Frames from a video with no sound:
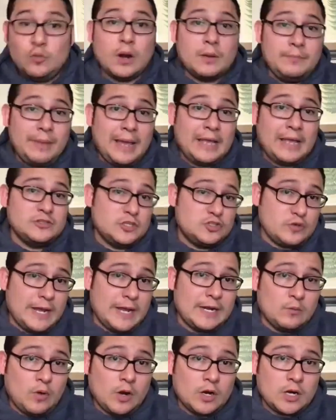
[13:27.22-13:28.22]
our best to try
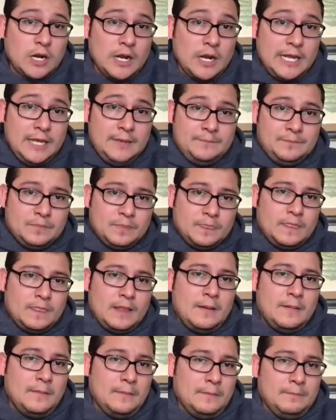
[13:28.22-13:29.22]
to work on it,
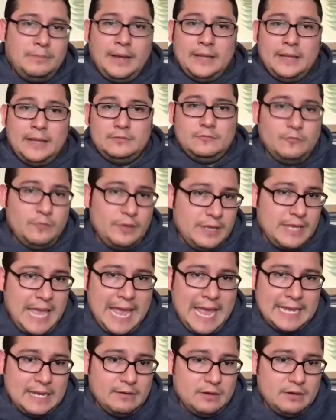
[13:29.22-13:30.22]
but we
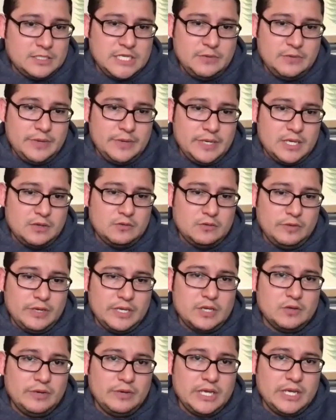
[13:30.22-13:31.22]
can't guarantee we
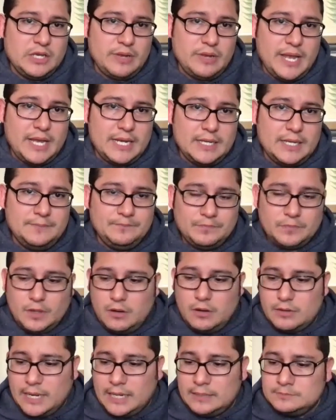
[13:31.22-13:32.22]
can recreate it.
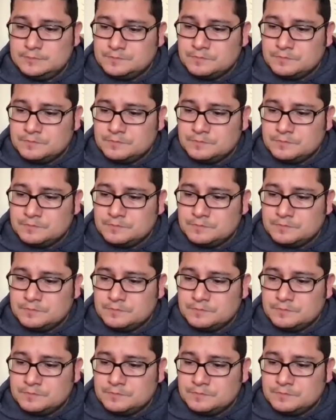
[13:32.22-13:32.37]
Okay.